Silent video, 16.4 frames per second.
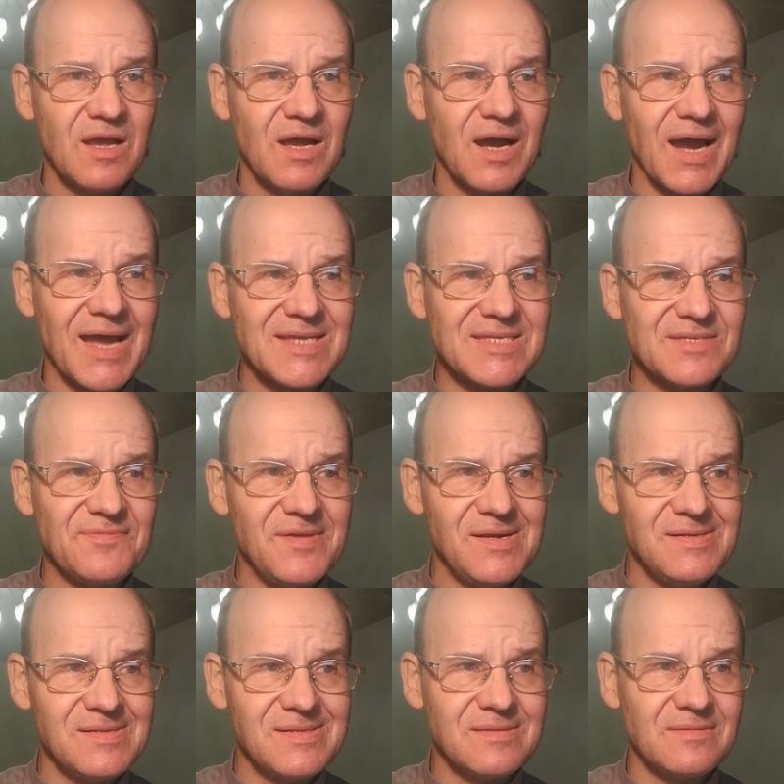has
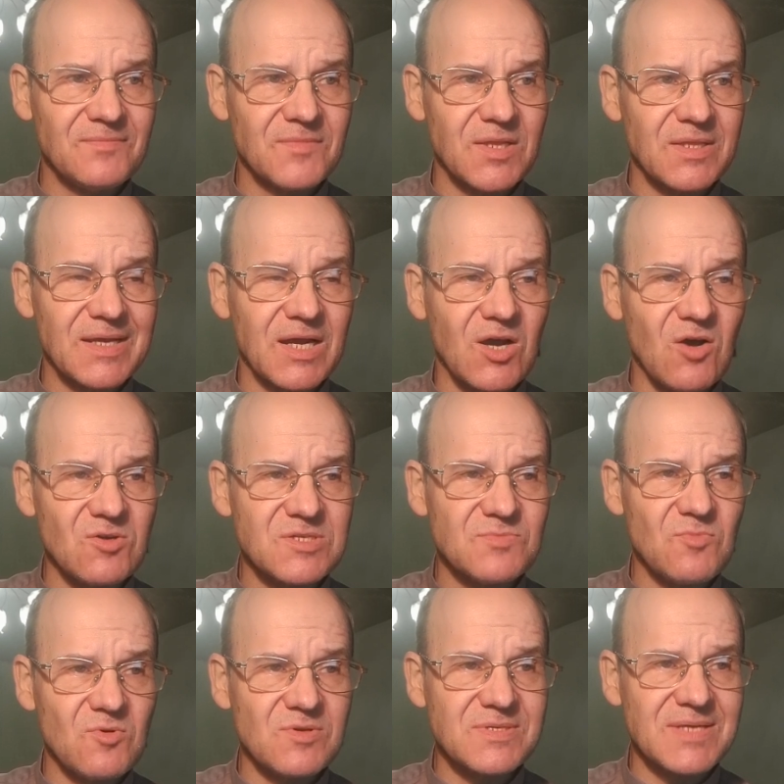filled the
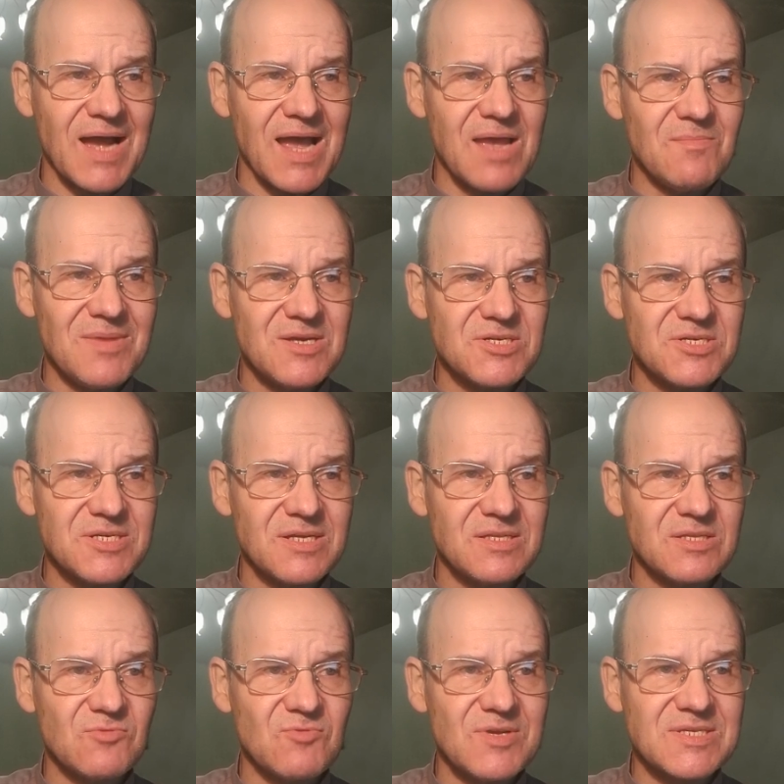cosmos I
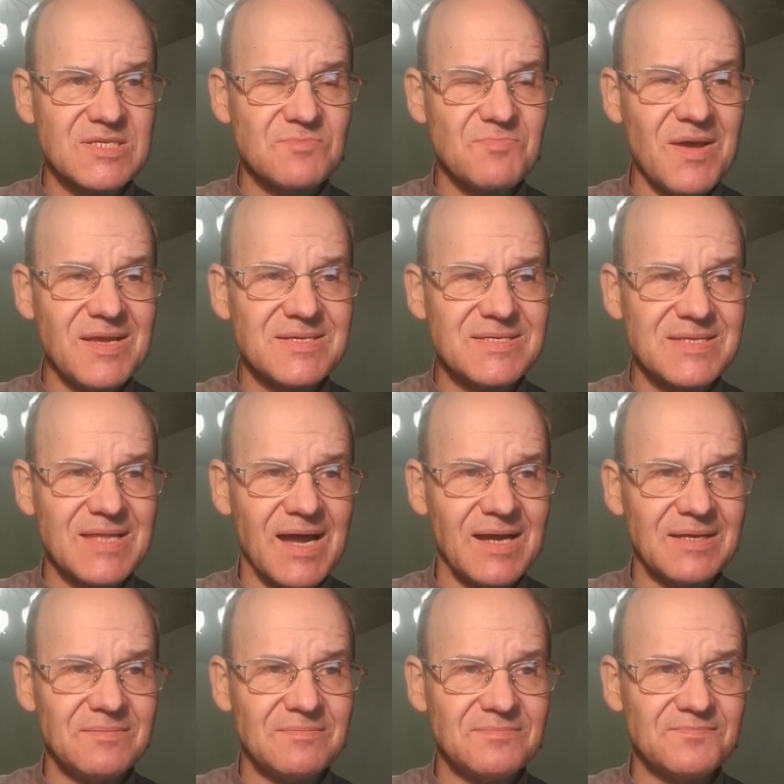mentioned with space-time,